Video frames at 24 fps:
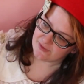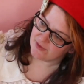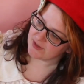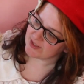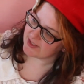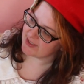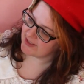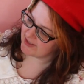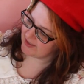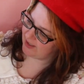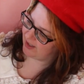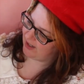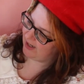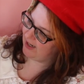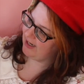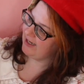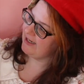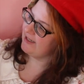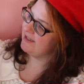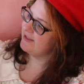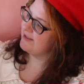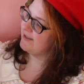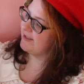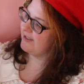The
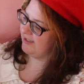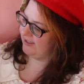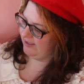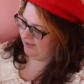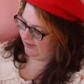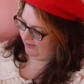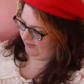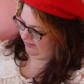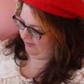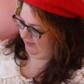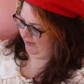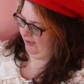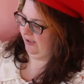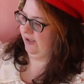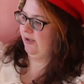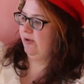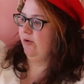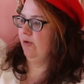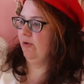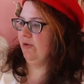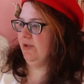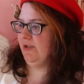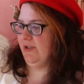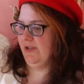size is
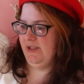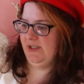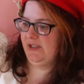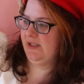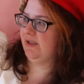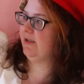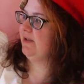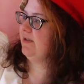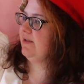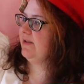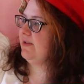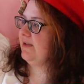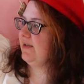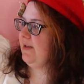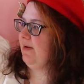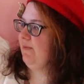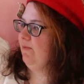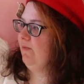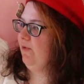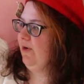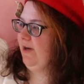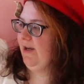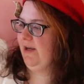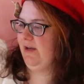on a sticker somewhere.